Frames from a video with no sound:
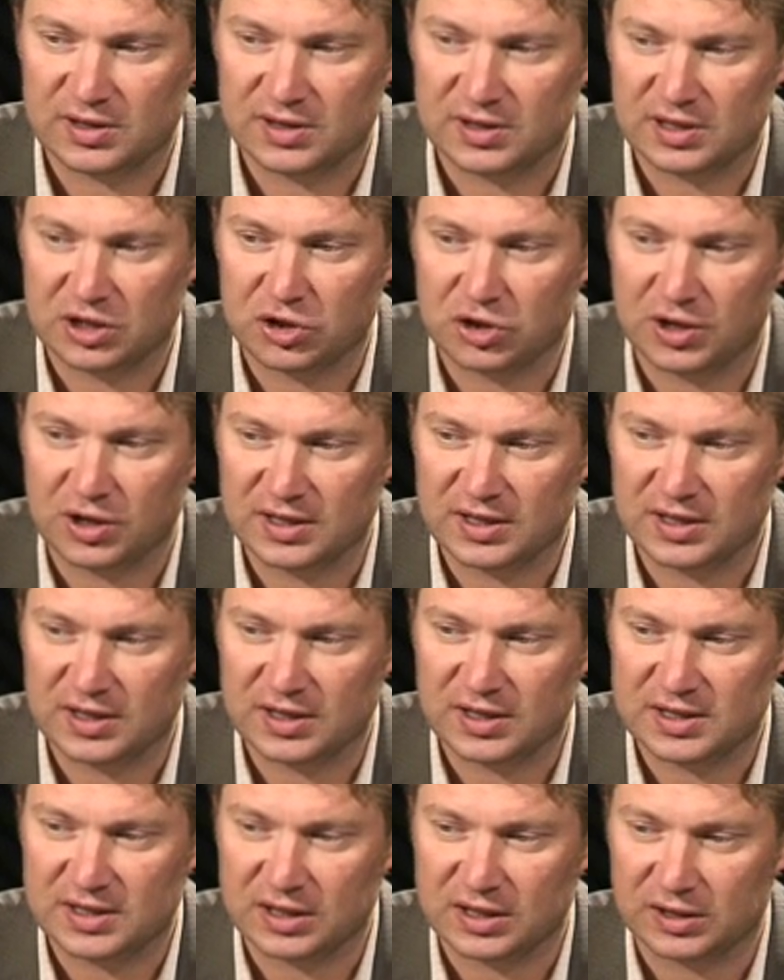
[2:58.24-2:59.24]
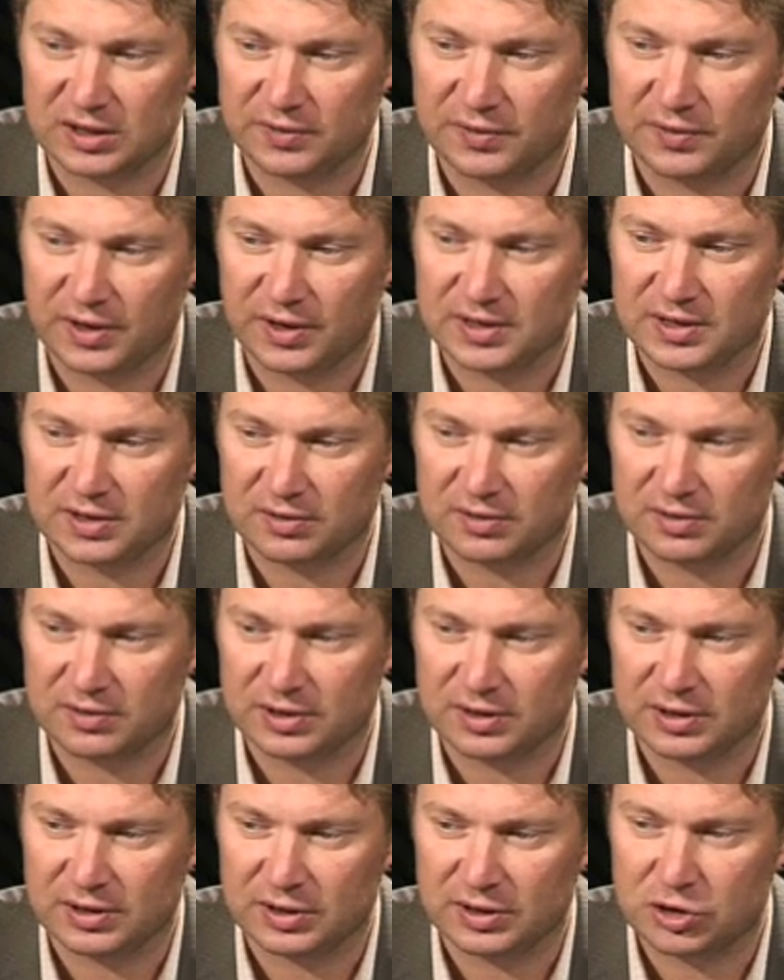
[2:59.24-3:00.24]
such an idea, sacrificing
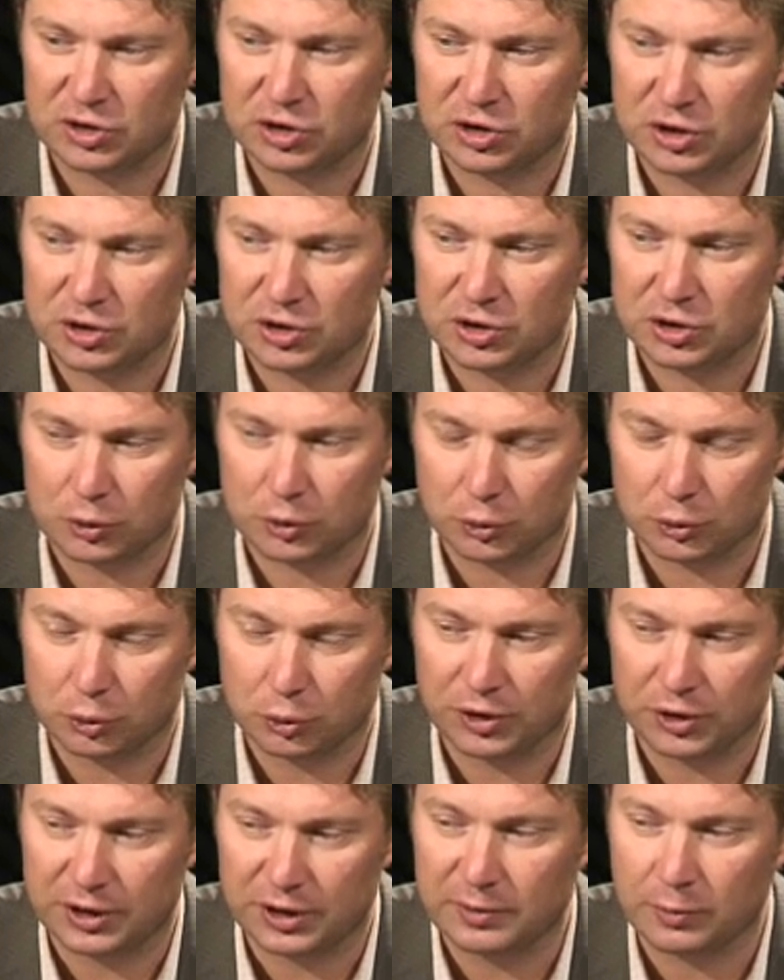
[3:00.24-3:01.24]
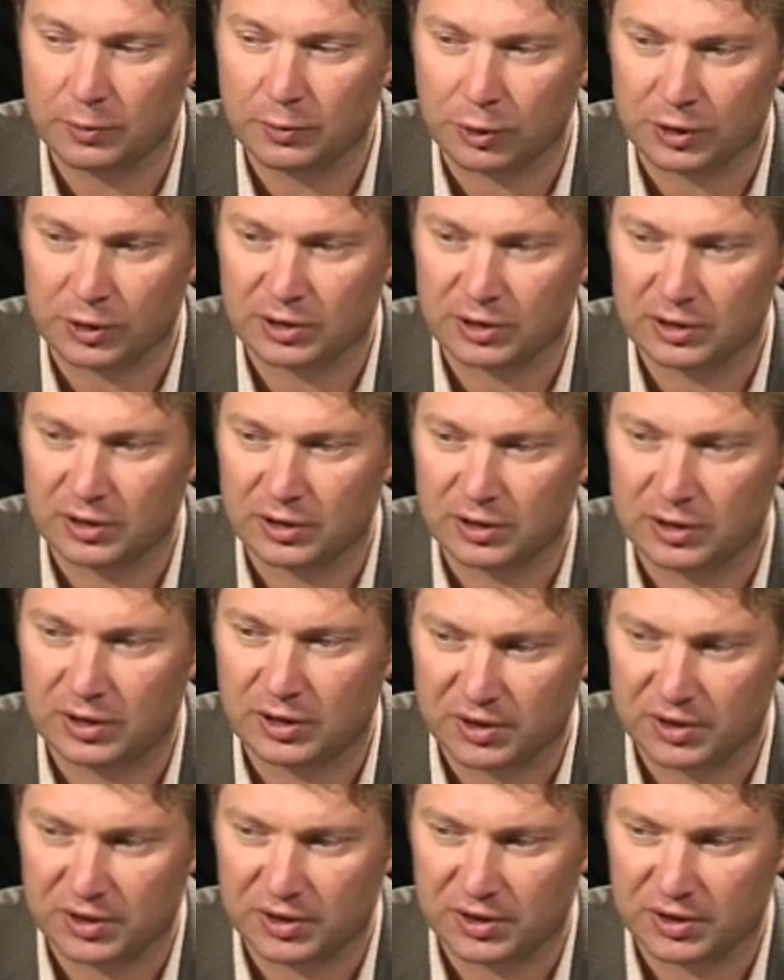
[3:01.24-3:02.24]
the exchange, could really work.
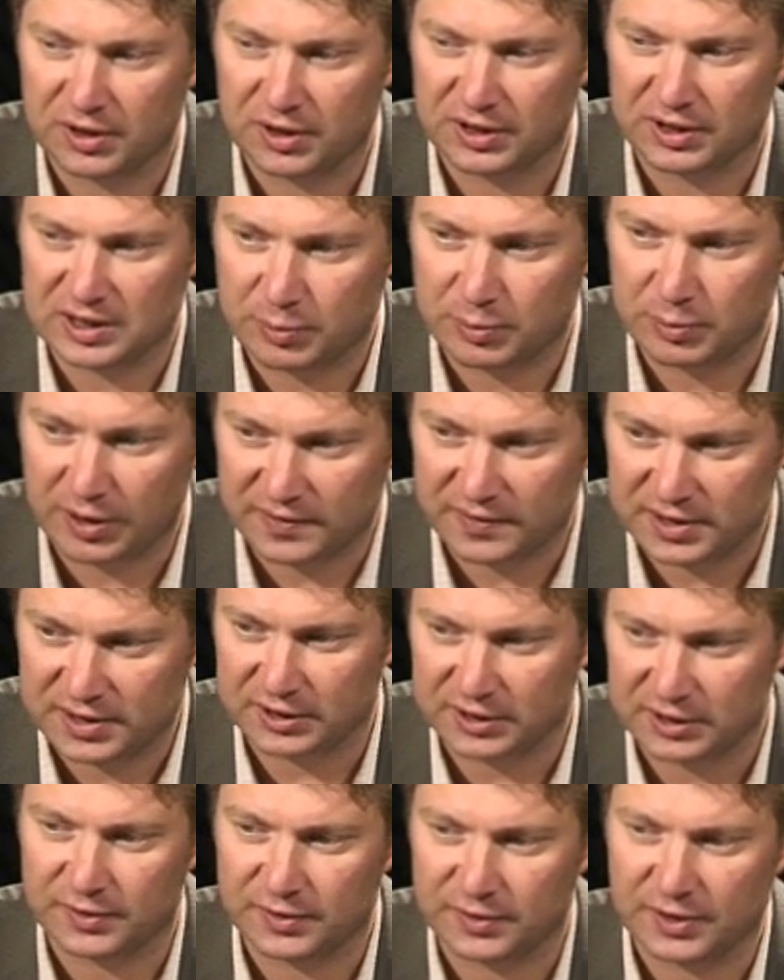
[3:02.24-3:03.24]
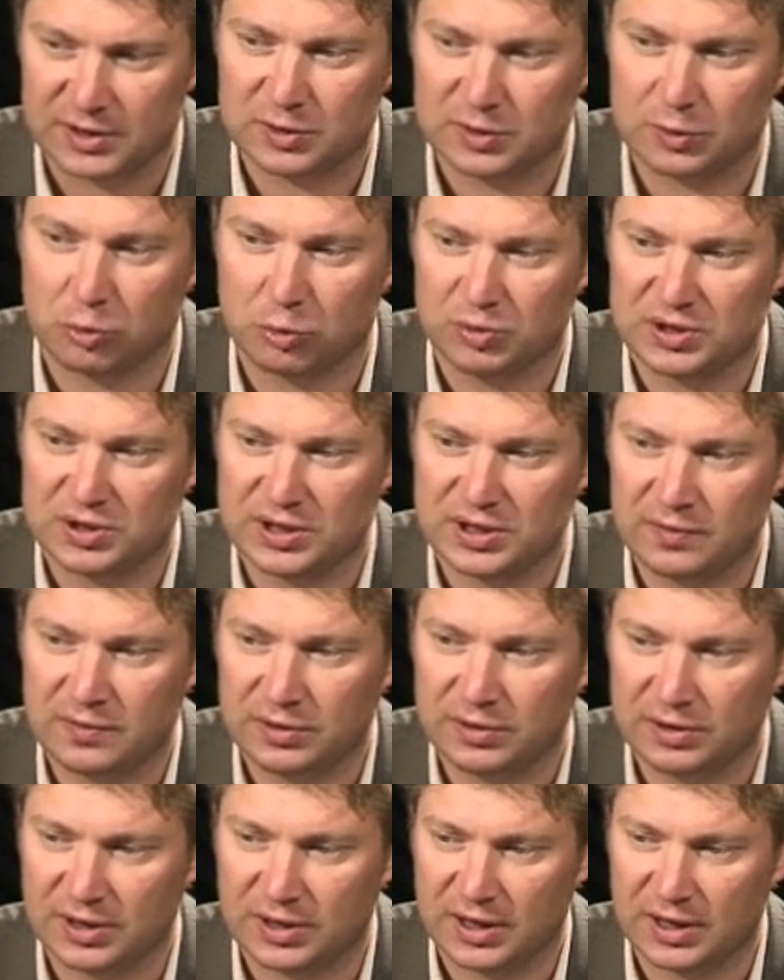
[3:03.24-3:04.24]
But then Kasparov sacrificed on b7,